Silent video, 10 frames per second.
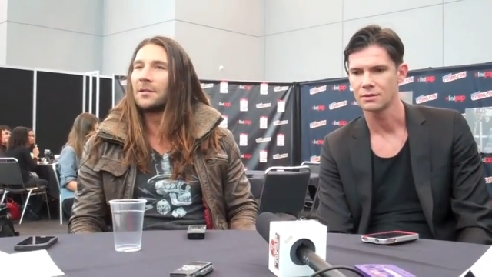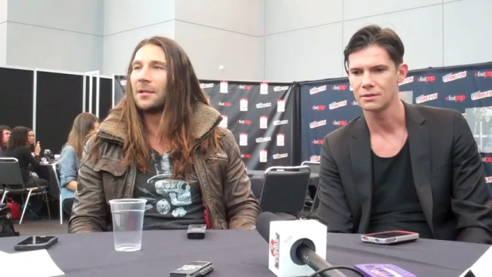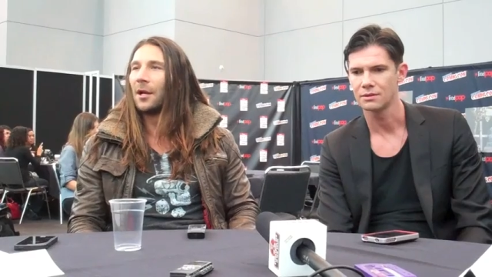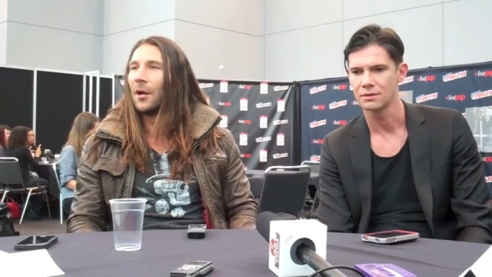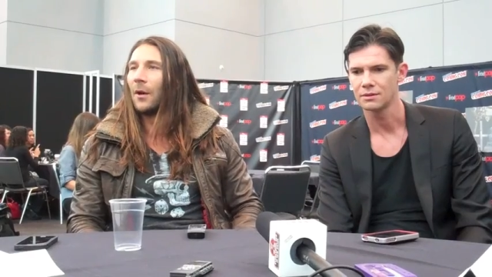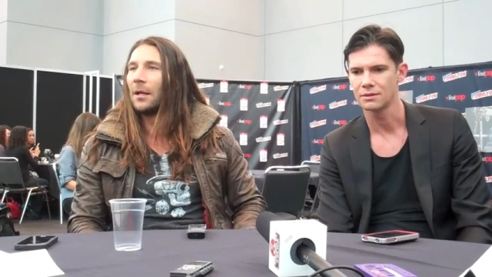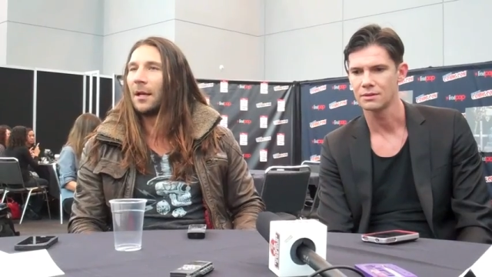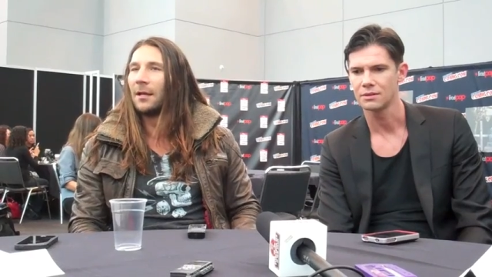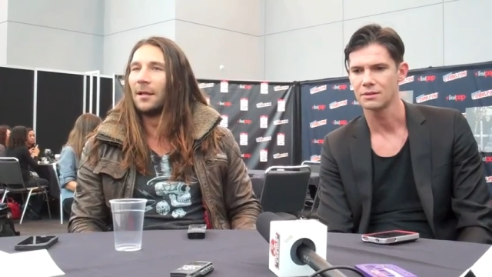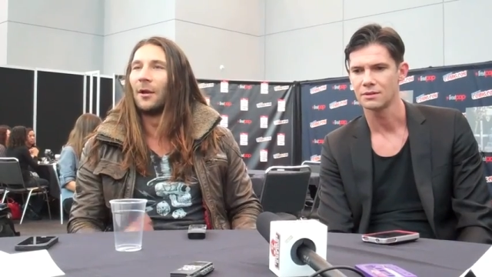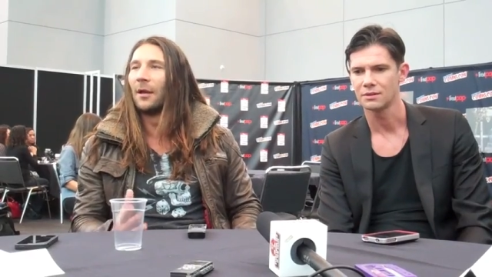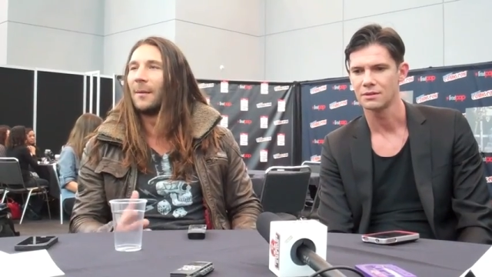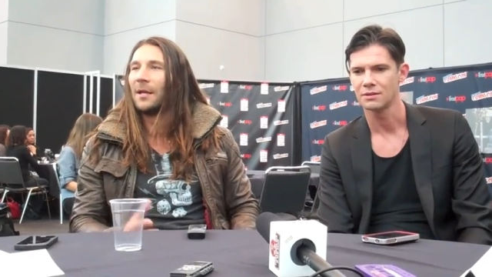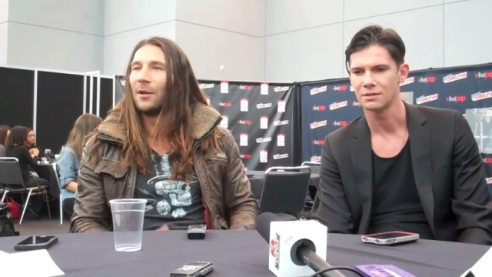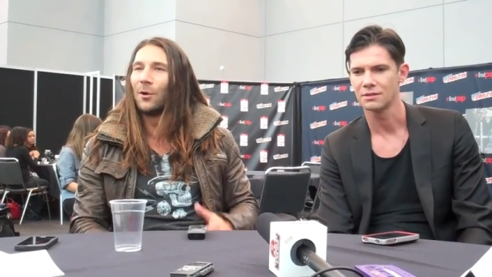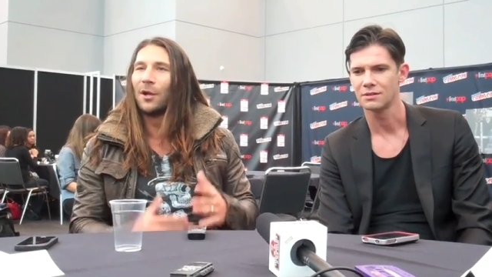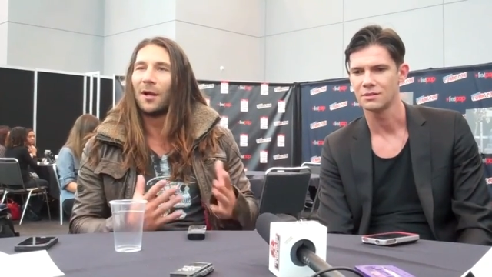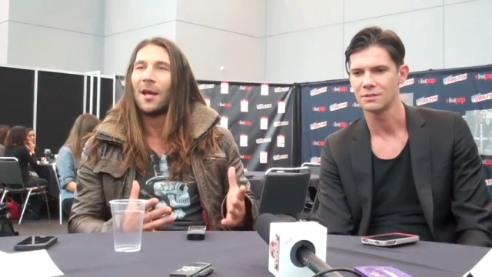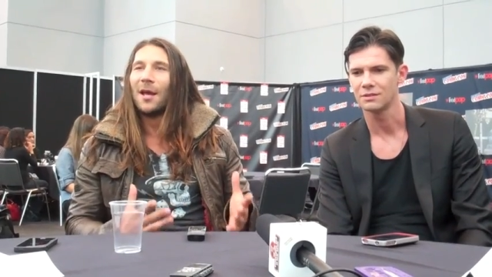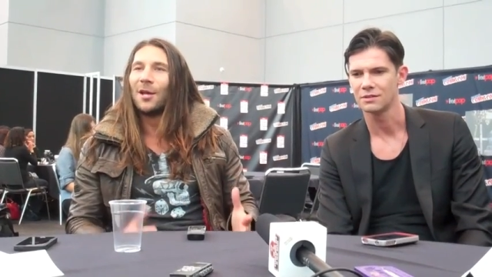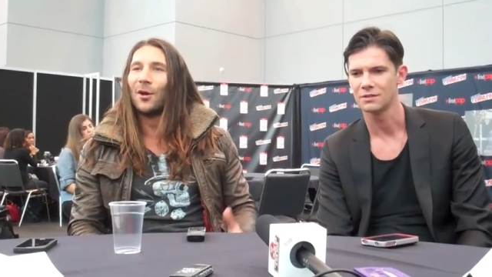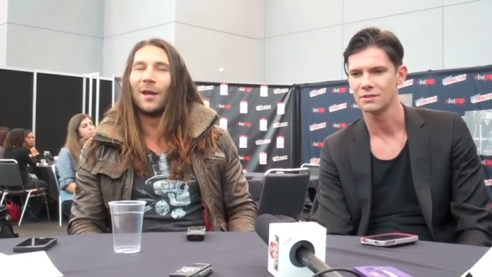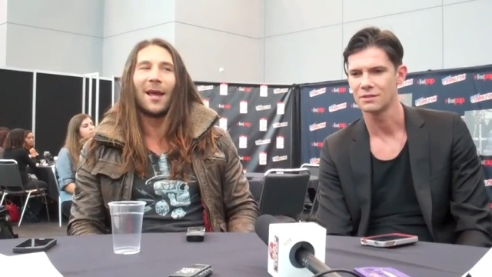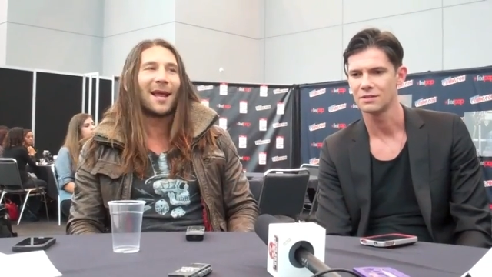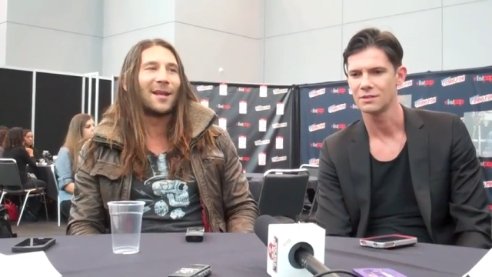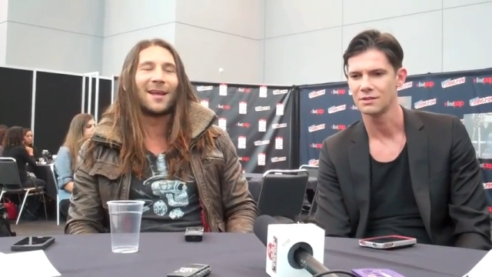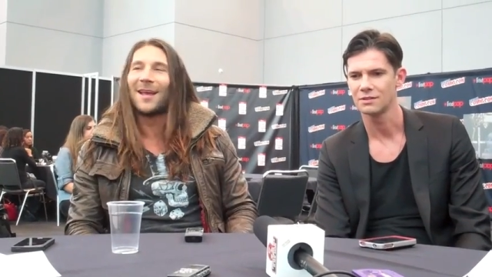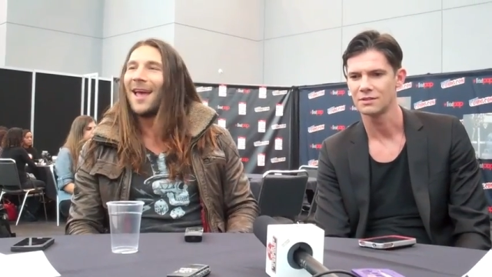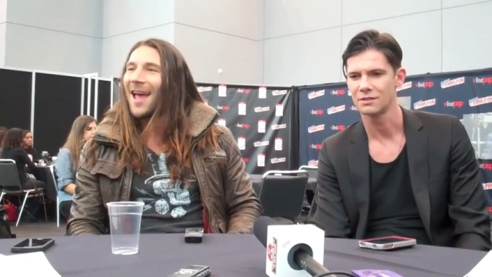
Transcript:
Speaker 1: You know? literally, I mean, you know, you, you only, literally. And,